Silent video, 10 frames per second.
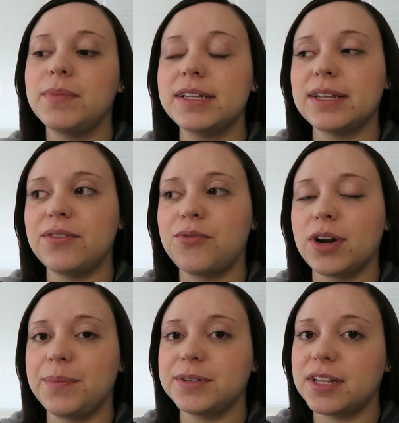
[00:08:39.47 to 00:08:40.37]
Plus I have a
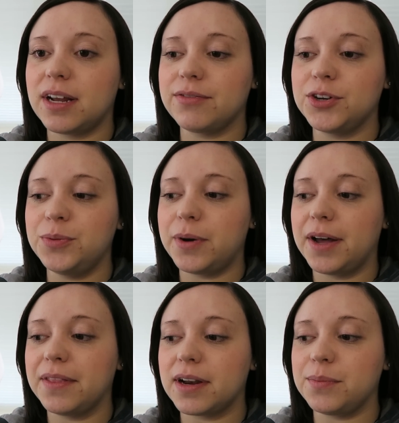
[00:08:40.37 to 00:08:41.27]
40% off
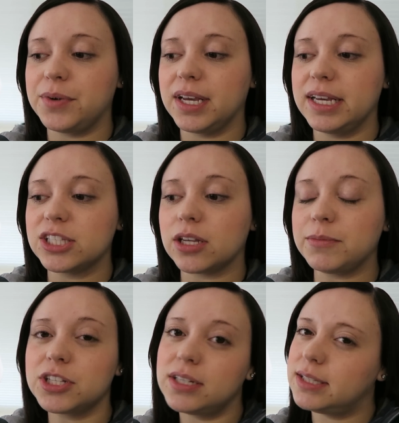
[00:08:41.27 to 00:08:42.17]
coupon that I'm bringing, so
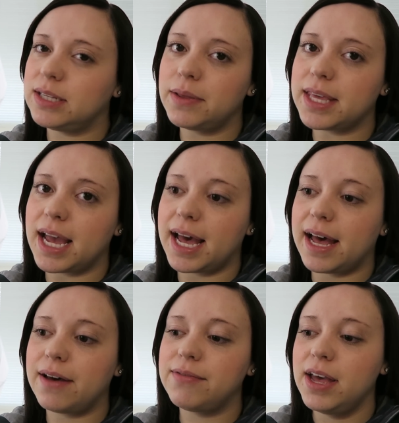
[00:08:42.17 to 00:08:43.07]
I'm just gonna see what they
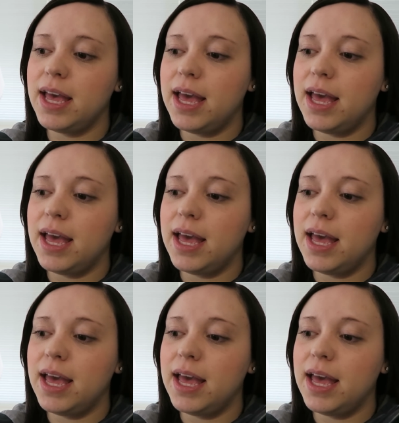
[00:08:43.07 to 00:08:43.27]
have.